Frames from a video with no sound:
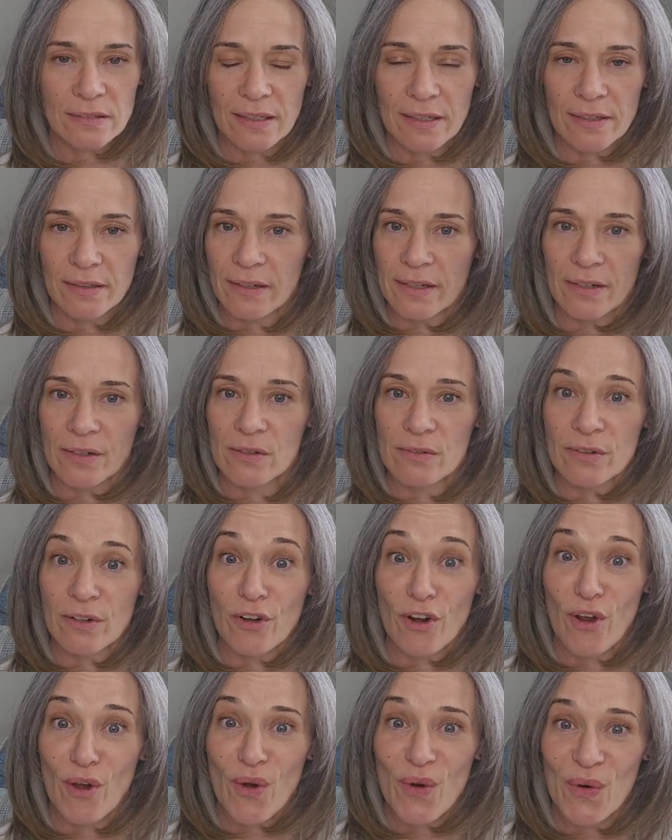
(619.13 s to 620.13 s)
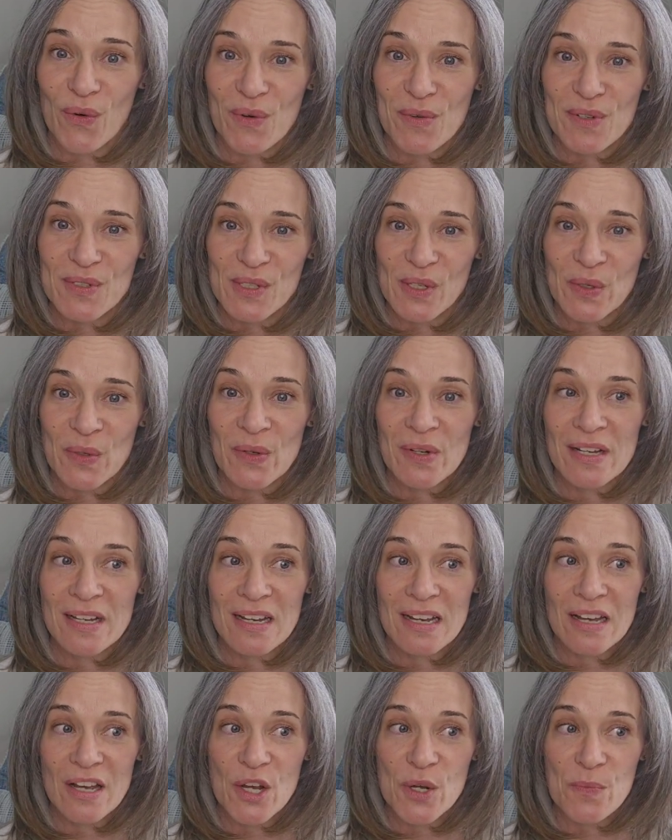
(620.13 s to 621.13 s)
I don't know. So
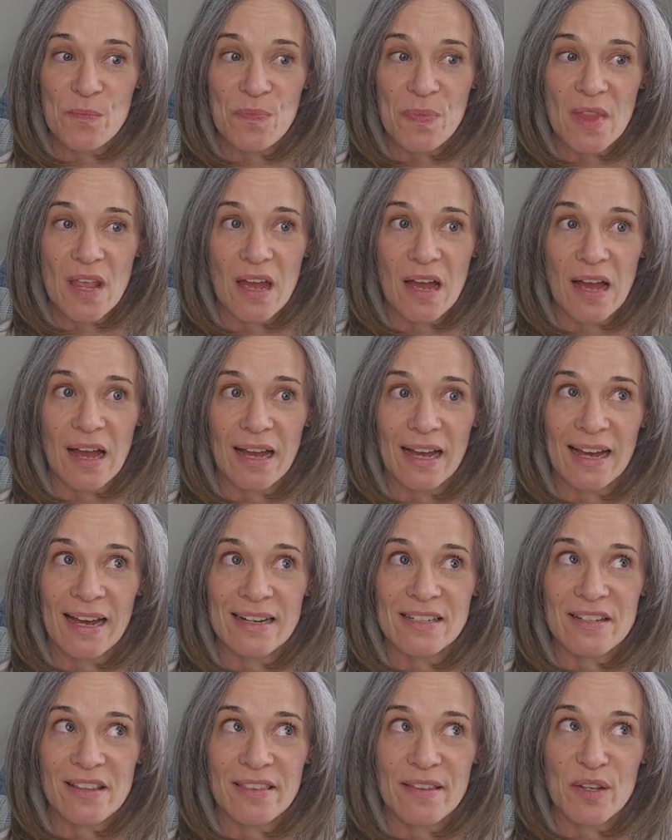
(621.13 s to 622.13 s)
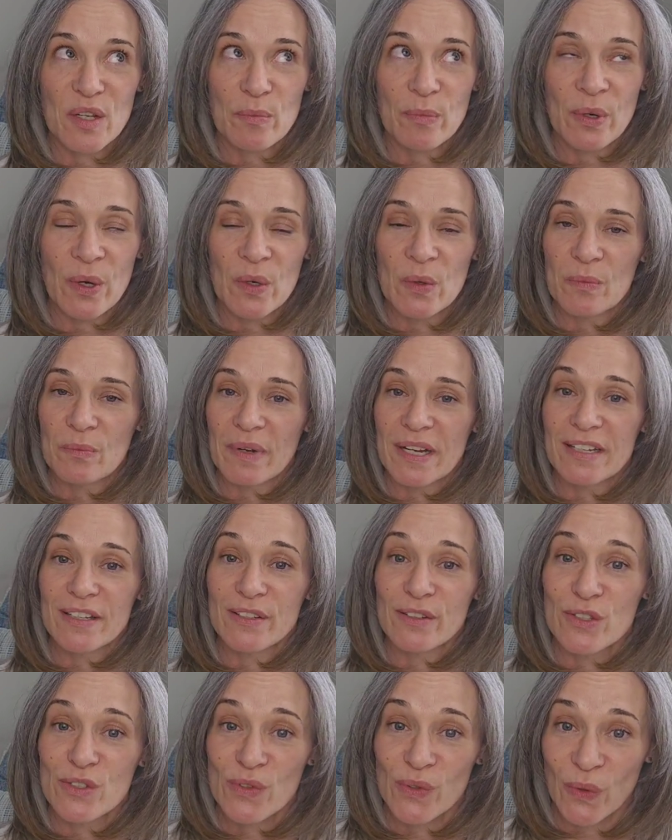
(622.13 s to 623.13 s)
I had to think about, my
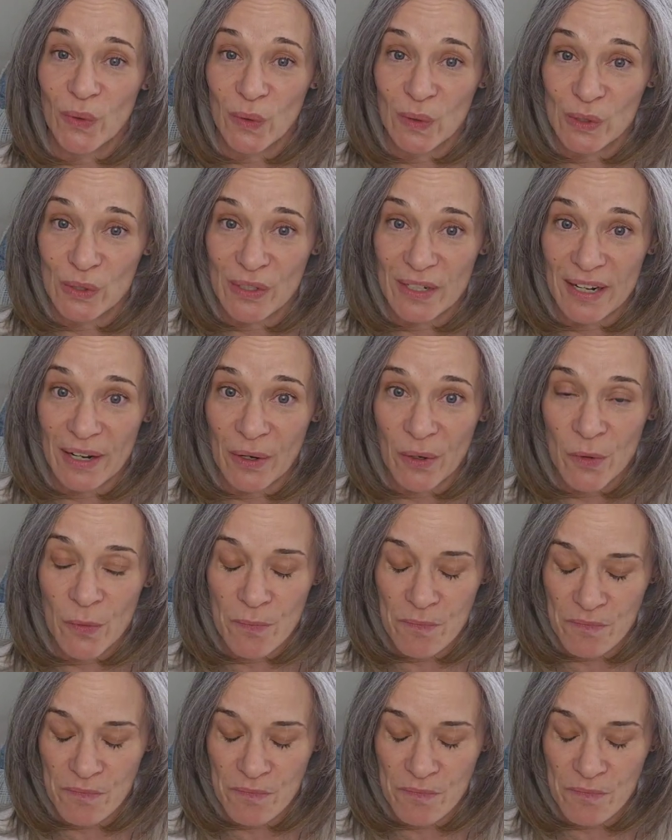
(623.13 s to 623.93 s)
kids are older now.